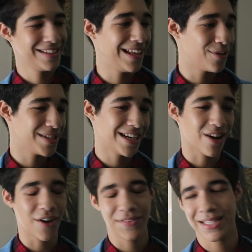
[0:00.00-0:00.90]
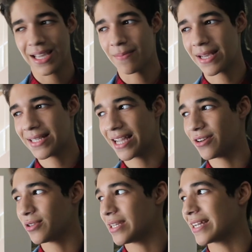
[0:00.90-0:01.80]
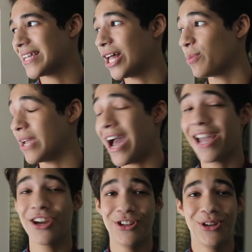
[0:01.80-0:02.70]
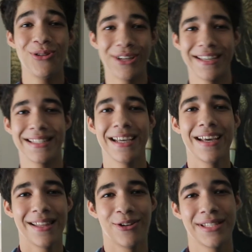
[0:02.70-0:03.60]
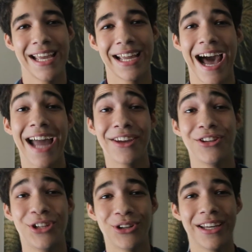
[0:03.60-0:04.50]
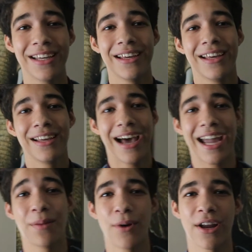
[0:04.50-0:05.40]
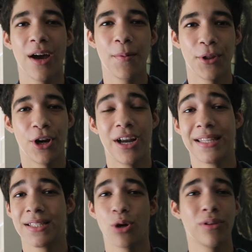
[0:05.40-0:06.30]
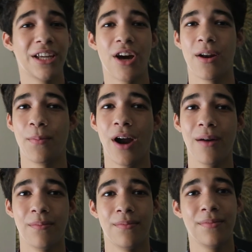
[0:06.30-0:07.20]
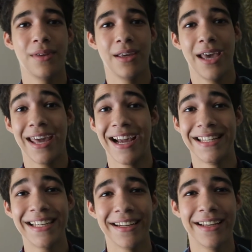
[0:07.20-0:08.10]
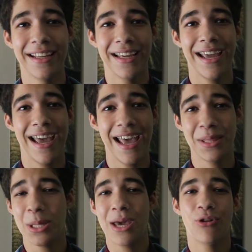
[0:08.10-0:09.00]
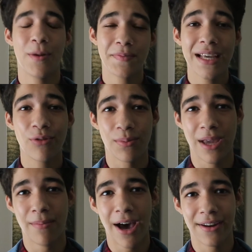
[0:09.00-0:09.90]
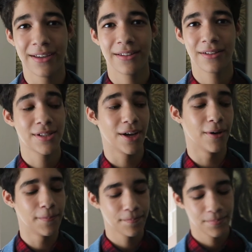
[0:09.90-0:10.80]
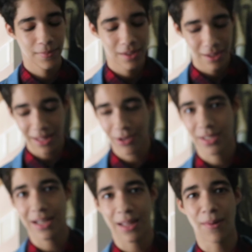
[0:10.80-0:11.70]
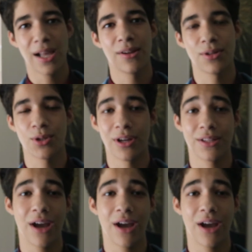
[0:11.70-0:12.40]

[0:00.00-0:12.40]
They were sending off these like mixed signals, like telling me I could do this. They're saying I could do it. I can break up with her. It's totally not a problem. And I did it. And then they were upset with me about it. So that was kind of like my little story.